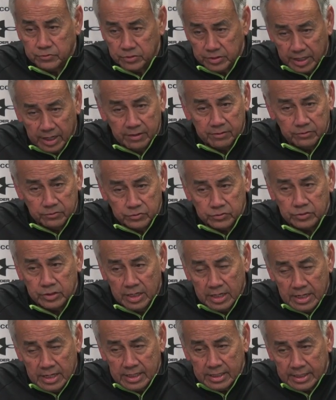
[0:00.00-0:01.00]
So yeah, those
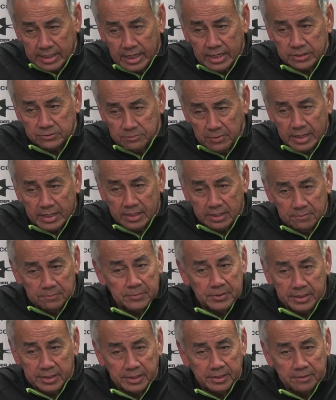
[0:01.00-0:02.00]
guys make
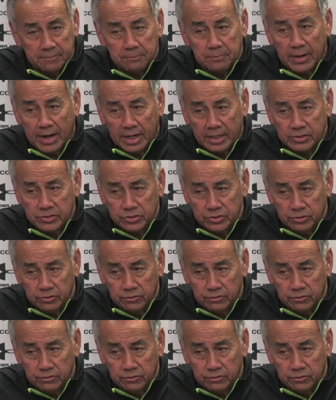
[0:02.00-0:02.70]
immediate impacts.